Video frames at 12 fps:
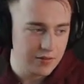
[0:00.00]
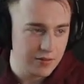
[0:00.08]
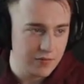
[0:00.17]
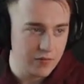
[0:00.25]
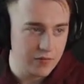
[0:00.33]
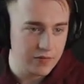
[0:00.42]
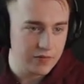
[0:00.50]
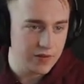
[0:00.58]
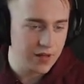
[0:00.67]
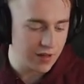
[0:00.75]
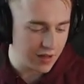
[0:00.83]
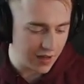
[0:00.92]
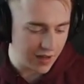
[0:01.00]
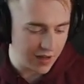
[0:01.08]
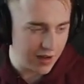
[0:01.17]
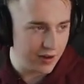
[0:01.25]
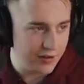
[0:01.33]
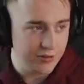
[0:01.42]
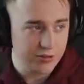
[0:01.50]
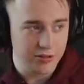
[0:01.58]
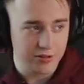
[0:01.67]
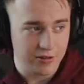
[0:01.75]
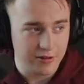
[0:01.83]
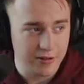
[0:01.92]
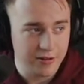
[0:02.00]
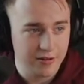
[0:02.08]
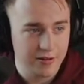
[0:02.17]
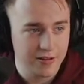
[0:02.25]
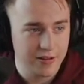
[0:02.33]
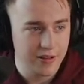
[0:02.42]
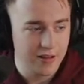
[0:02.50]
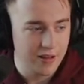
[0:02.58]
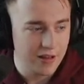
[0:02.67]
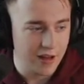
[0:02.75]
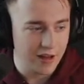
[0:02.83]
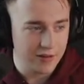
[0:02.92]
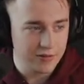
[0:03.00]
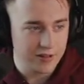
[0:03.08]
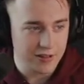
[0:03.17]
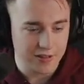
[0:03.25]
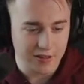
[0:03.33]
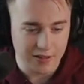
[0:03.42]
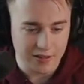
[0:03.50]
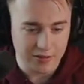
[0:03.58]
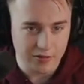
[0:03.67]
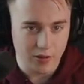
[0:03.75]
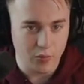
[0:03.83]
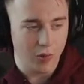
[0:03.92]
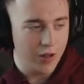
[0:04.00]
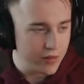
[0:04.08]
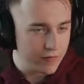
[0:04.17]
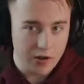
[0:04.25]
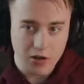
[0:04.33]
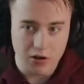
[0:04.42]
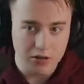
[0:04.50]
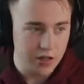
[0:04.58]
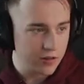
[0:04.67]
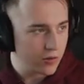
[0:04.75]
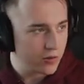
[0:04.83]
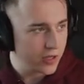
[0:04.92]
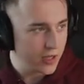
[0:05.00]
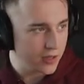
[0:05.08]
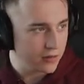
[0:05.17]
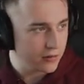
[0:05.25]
That sounds like a. Are you sure? Good bet. I don't think that I can do that. Why the fuck aren't I loading it?